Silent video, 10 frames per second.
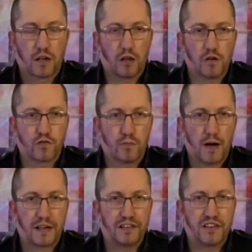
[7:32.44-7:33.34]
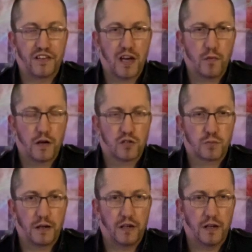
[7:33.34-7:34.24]
clothes from back in the day when I was
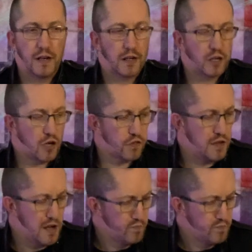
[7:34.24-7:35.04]
being a, a goth.